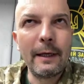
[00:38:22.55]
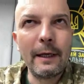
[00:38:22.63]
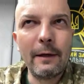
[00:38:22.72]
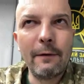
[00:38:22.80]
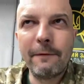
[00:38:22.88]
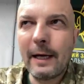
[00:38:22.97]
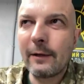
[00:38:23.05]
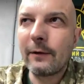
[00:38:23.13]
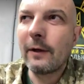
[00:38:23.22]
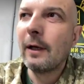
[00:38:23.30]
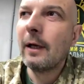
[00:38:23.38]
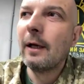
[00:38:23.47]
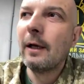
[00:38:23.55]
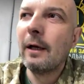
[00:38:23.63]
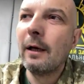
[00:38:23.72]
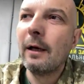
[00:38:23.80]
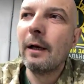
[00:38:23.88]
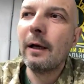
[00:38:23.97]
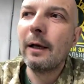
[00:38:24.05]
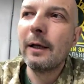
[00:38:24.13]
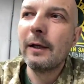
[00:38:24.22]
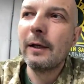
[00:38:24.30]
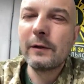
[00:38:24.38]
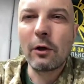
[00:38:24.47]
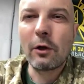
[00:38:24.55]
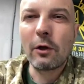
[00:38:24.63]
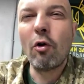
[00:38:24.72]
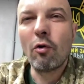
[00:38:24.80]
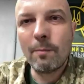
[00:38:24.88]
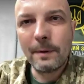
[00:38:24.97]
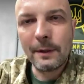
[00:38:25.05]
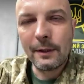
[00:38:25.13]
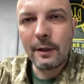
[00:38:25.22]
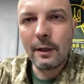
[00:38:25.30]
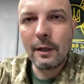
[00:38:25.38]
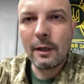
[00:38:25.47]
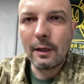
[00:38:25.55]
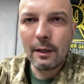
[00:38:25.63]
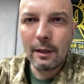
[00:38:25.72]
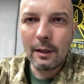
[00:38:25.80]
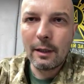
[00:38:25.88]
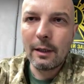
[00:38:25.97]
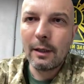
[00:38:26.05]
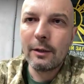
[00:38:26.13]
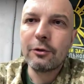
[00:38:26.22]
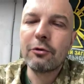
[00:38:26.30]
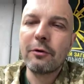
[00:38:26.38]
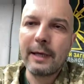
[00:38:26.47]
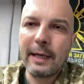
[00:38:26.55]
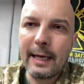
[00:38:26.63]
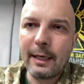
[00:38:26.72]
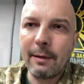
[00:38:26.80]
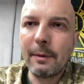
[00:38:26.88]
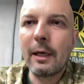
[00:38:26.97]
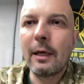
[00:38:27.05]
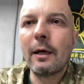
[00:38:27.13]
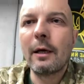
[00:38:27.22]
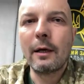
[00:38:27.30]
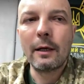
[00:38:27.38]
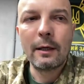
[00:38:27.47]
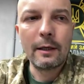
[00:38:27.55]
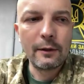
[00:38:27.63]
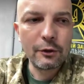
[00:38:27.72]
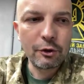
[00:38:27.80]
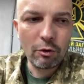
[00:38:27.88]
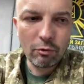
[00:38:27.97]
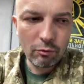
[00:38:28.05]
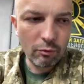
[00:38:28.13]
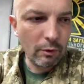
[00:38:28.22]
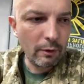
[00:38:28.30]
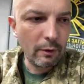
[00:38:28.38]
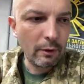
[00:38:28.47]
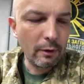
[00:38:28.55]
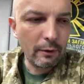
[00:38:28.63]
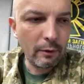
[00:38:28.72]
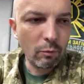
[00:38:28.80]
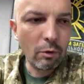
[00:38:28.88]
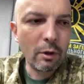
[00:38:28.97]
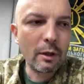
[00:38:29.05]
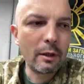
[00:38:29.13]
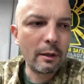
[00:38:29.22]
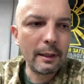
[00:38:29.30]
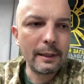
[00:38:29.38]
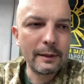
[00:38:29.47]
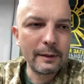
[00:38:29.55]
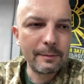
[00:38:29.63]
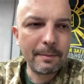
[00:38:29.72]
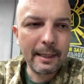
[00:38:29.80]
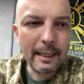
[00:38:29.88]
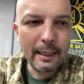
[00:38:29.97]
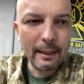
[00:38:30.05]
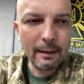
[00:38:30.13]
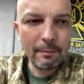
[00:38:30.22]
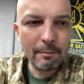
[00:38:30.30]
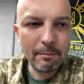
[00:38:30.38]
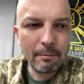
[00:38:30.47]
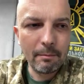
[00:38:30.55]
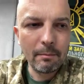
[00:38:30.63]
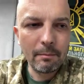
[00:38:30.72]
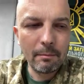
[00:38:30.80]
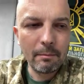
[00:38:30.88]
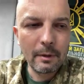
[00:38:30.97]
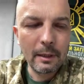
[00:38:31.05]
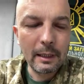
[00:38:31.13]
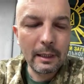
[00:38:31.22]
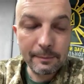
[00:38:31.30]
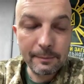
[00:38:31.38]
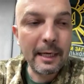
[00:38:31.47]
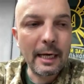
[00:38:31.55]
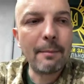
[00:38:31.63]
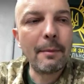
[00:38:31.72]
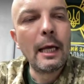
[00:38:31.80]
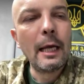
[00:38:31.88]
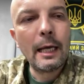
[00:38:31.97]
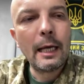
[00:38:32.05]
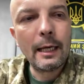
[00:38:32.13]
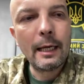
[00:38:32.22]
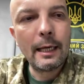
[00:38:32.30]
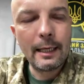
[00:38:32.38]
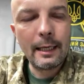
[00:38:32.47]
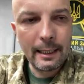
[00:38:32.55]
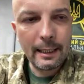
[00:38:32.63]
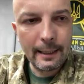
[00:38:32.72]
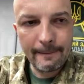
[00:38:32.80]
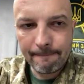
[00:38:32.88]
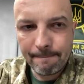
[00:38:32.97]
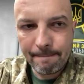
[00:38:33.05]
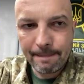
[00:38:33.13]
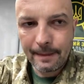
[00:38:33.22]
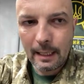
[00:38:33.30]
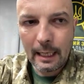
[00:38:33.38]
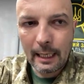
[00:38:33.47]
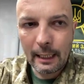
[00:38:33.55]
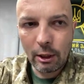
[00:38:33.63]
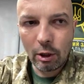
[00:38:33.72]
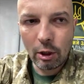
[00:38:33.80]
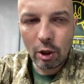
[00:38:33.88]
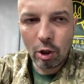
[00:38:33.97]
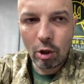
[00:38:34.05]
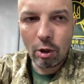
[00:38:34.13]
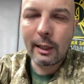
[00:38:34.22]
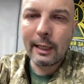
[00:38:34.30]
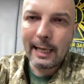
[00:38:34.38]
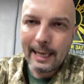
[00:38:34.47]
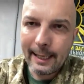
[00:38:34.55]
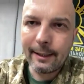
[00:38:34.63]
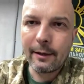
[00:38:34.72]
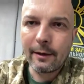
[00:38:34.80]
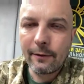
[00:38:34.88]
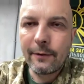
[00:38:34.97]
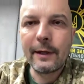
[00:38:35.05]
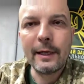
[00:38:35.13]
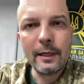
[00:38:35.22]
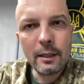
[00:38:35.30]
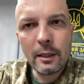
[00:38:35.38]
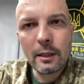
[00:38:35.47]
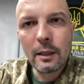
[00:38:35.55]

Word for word: in fact, is open to the enemy. Uh, mm-hmm. so uh, the war is become has become um, an online thing